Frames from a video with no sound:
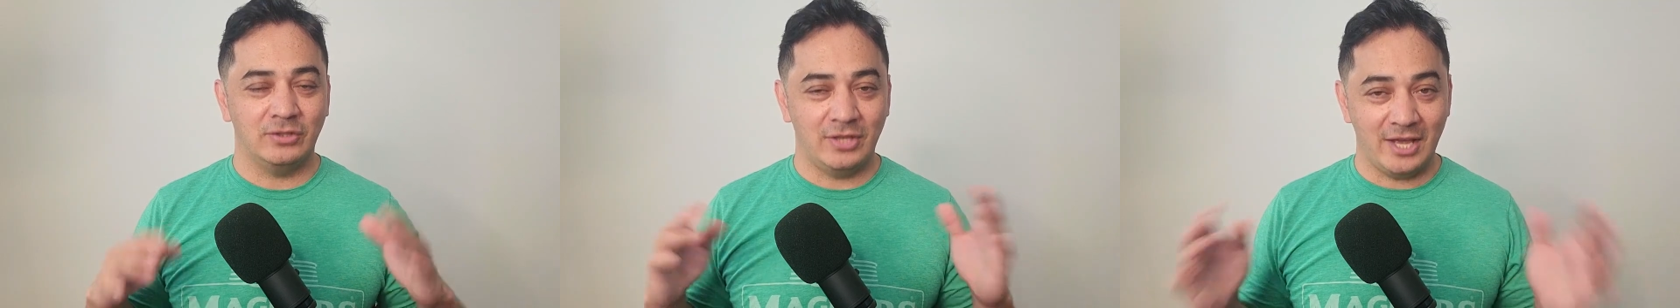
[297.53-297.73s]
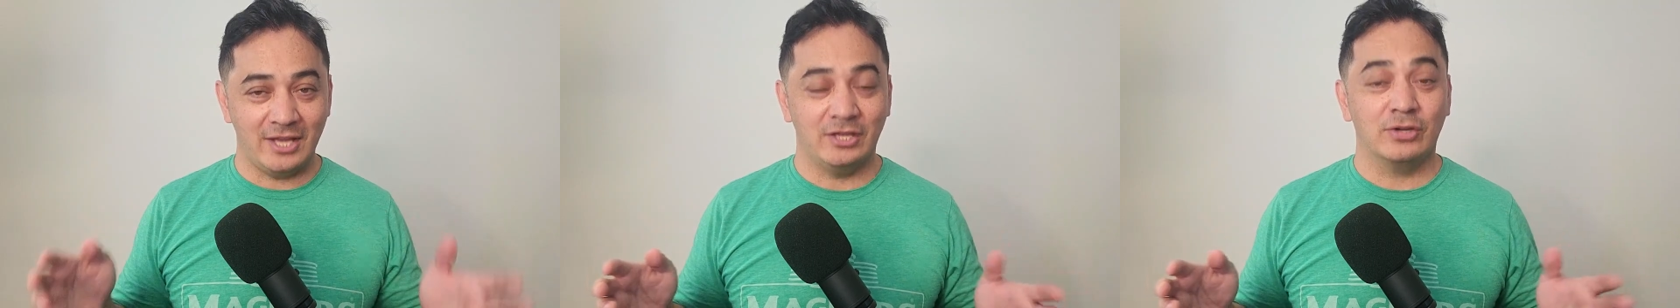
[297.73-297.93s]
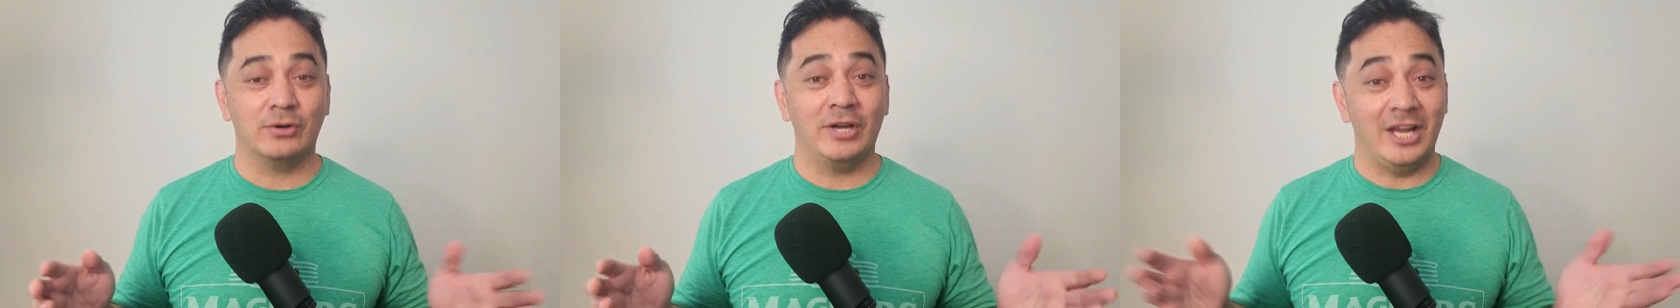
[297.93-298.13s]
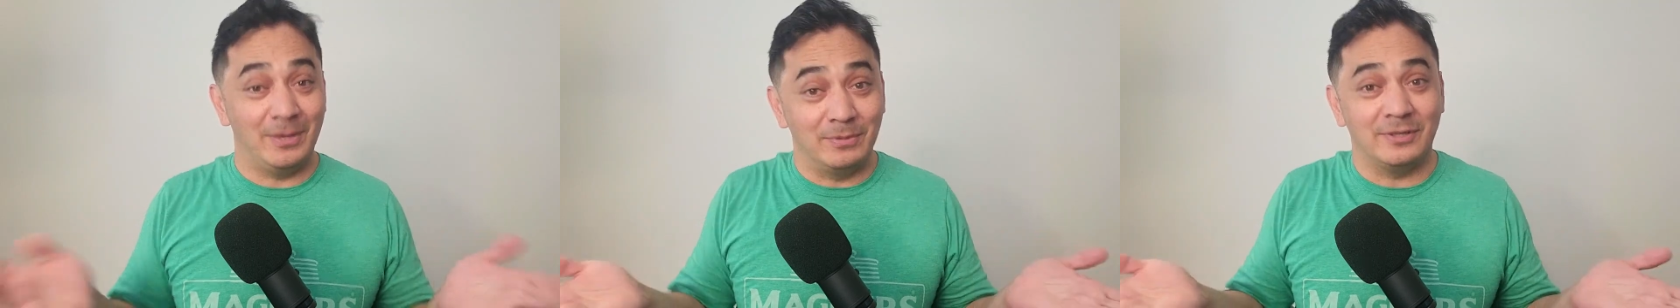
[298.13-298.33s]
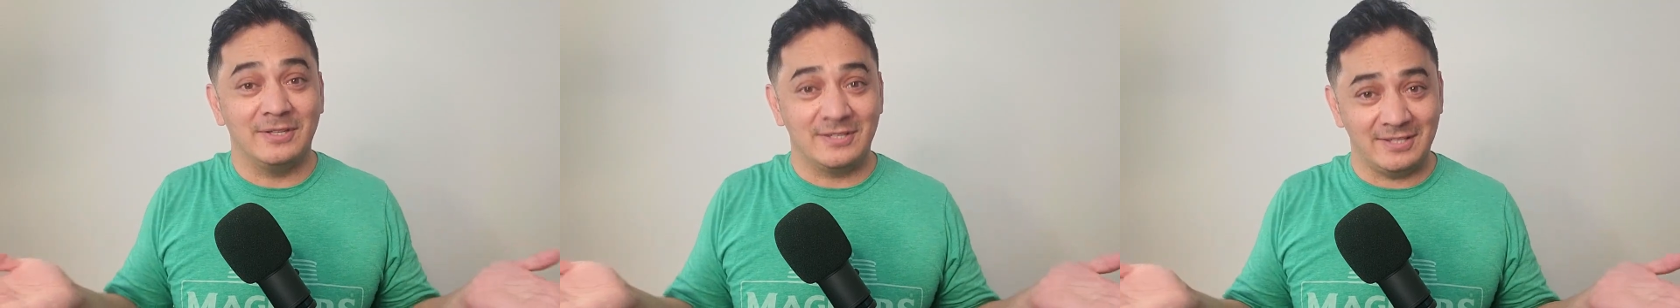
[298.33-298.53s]
that you're
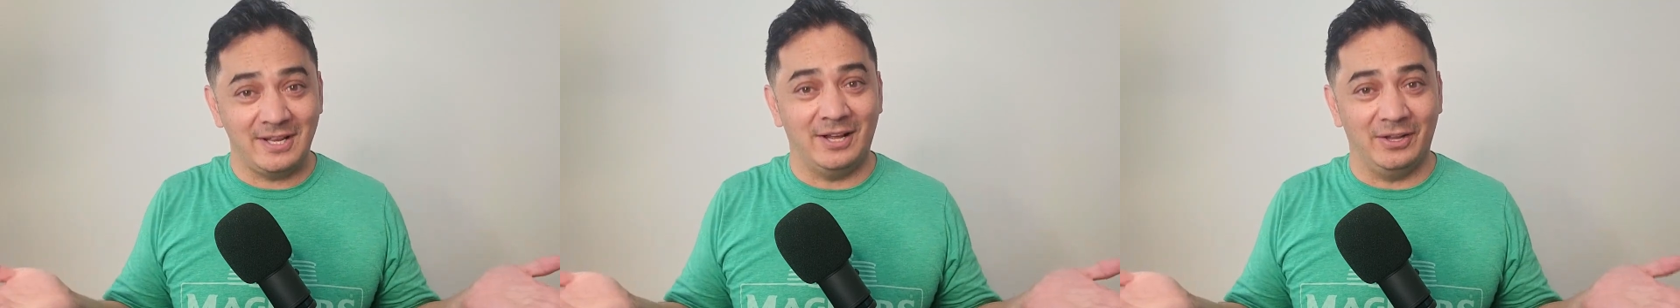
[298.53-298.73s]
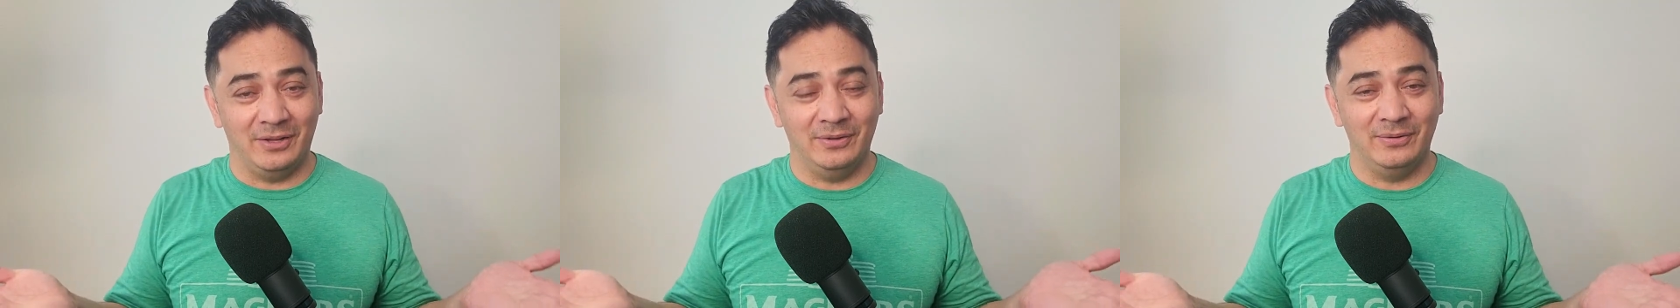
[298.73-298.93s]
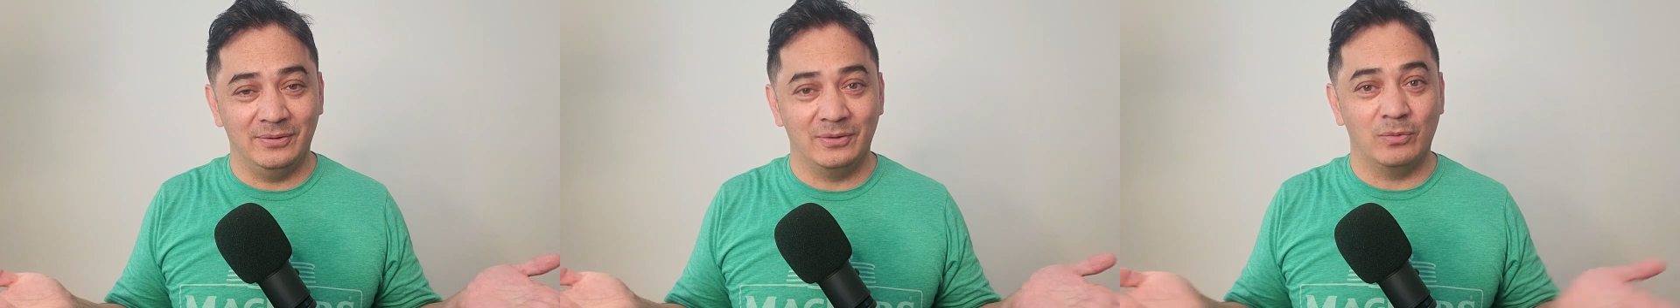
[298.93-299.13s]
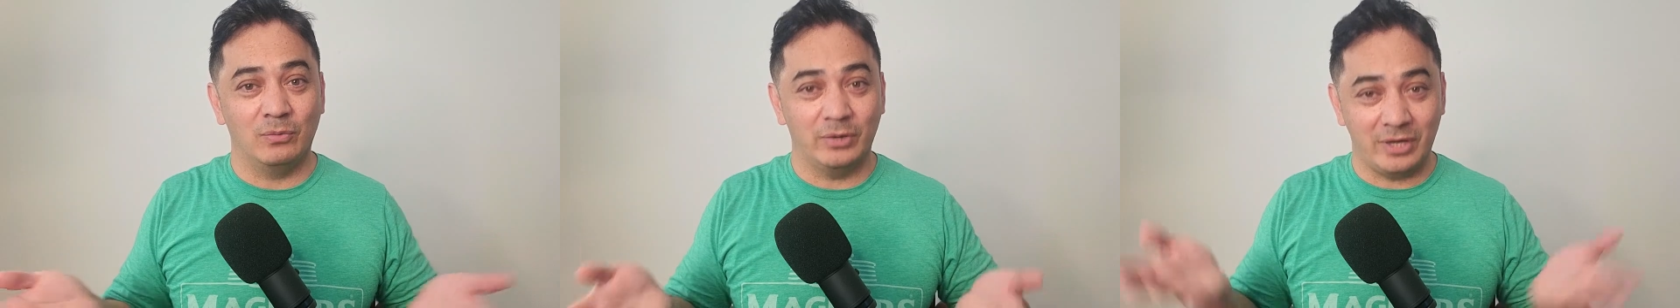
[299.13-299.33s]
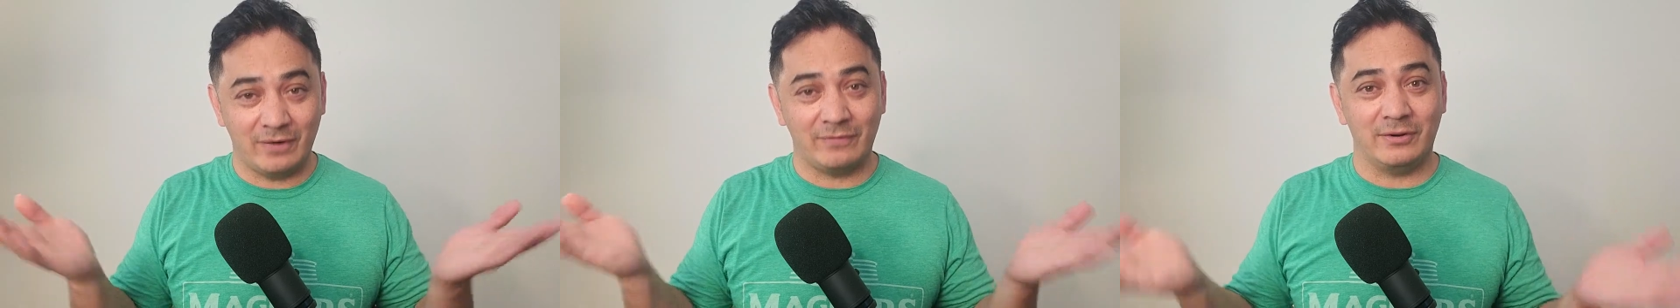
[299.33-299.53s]
able to sell
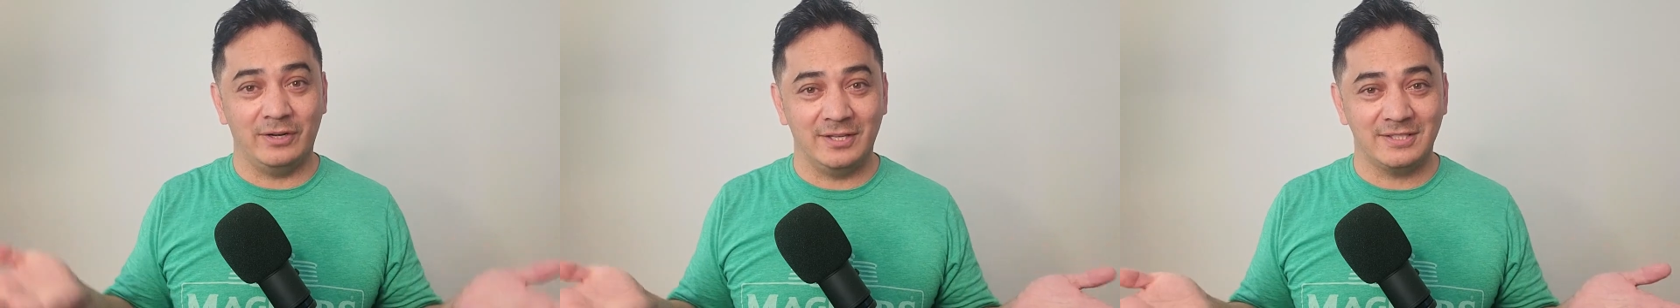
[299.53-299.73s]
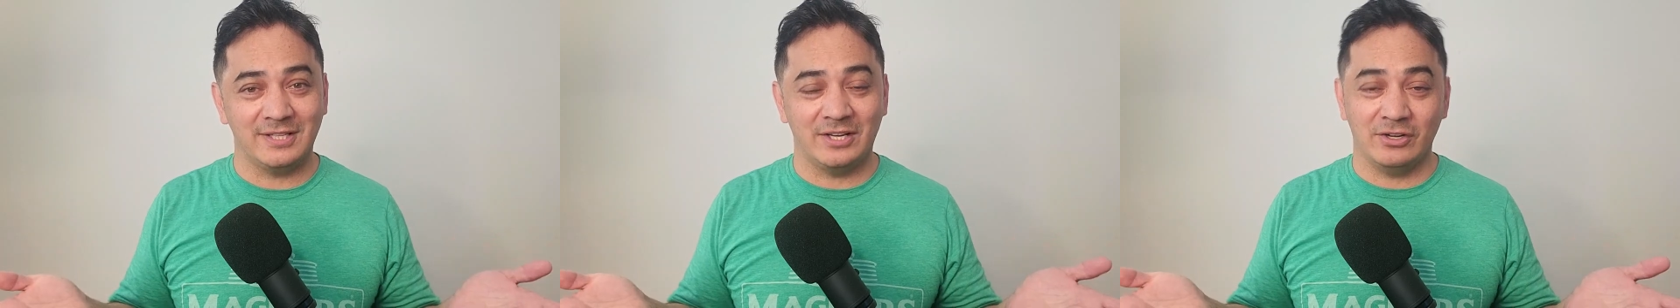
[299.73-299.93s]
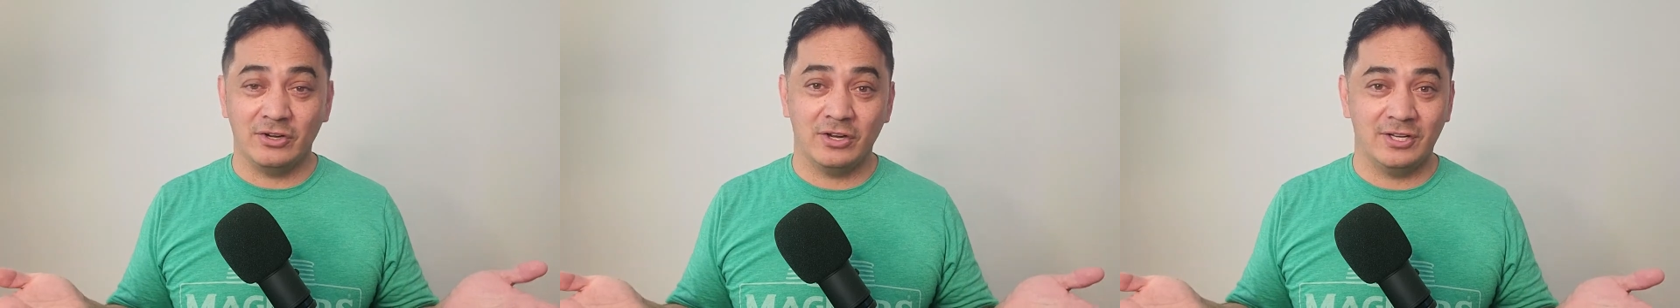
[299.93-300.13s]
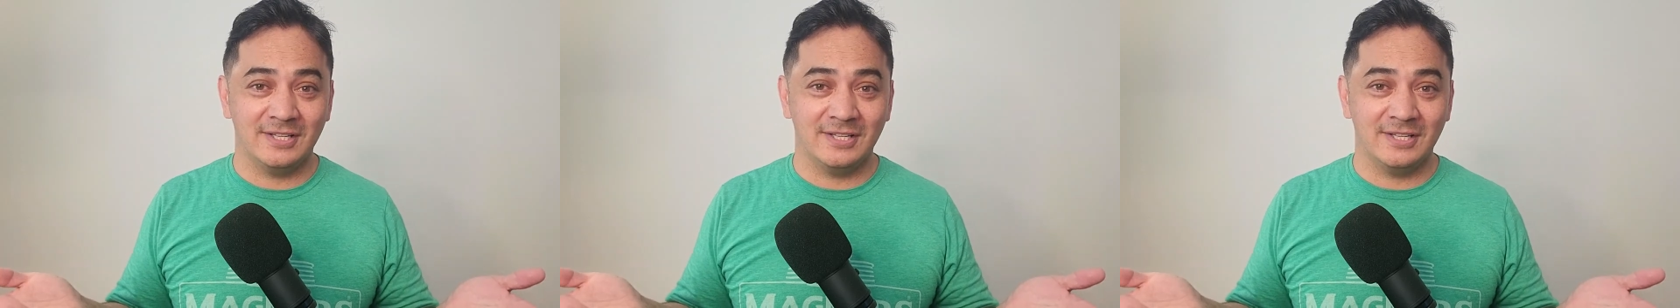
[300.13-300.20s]
whatever it is that you're going to